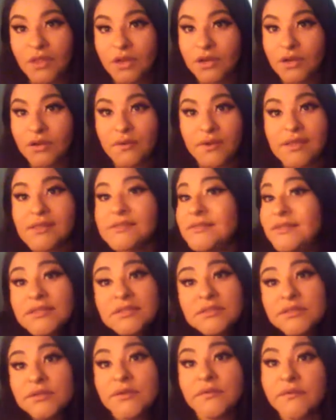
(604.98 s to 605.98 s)
you know, is
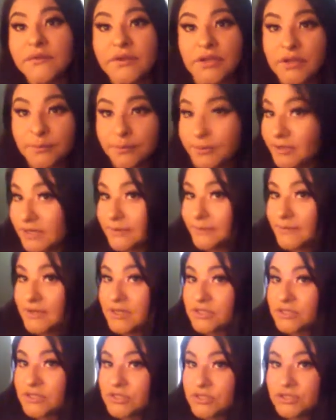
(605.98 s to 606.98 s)
easier for you pretty
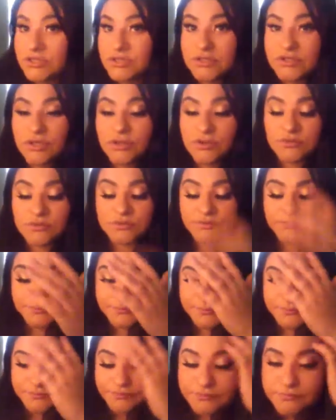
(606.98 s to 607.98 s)
much. So